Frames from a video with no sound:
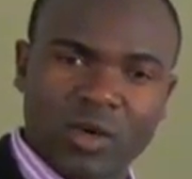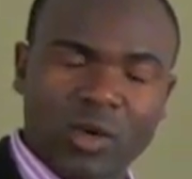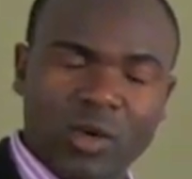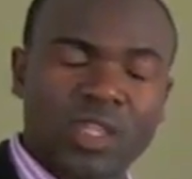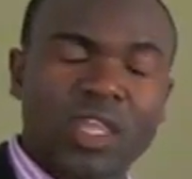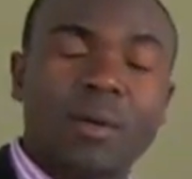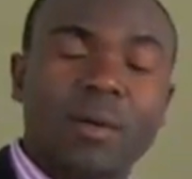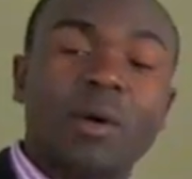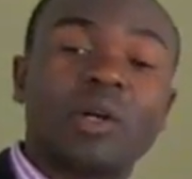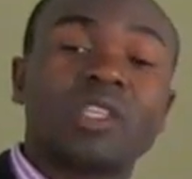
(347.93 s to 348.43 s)

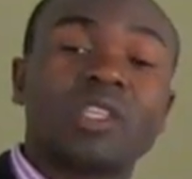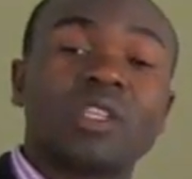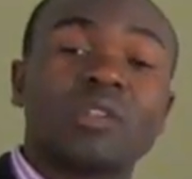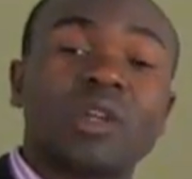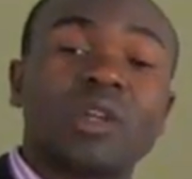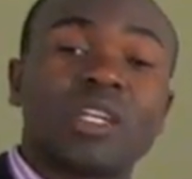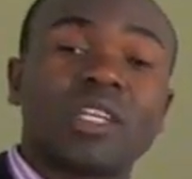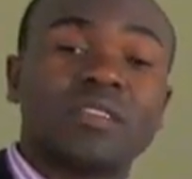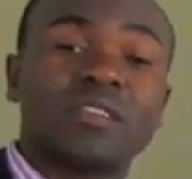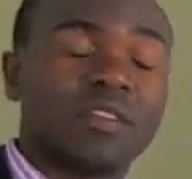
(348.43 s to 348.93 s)
or the amount
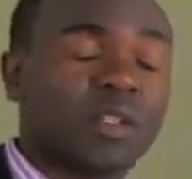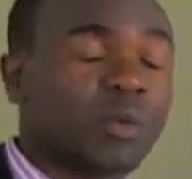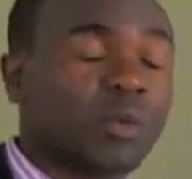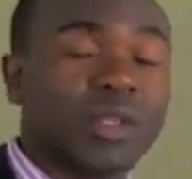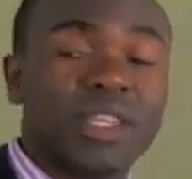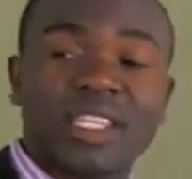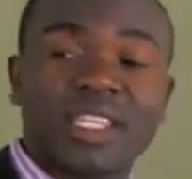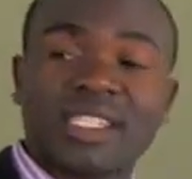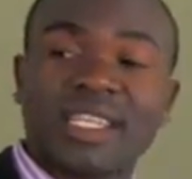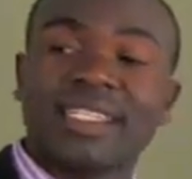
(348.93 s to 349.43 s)
that we are given
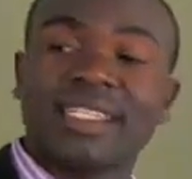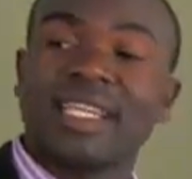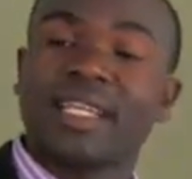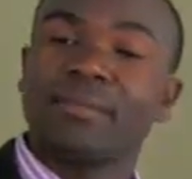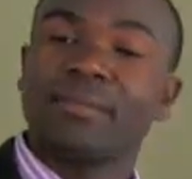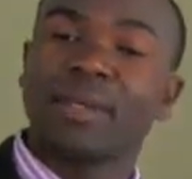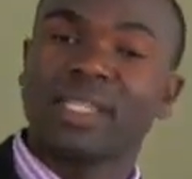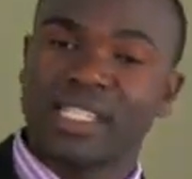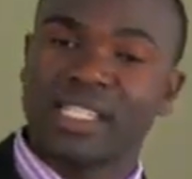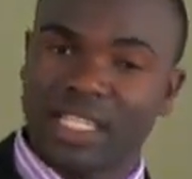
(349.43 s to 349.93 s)
with a
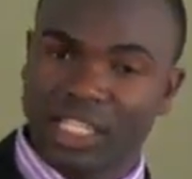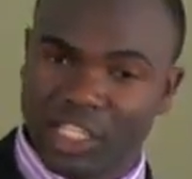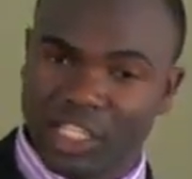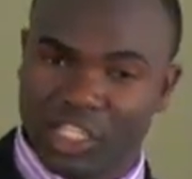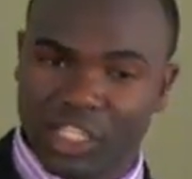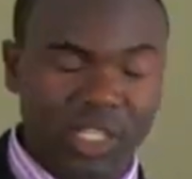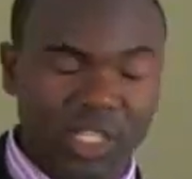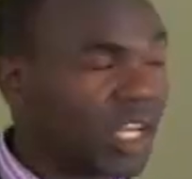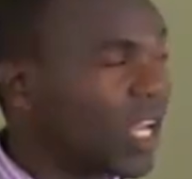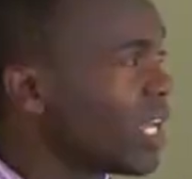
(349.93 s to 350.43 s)
certain
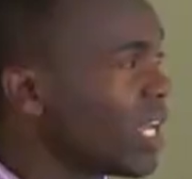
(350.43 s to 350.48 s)
percentage.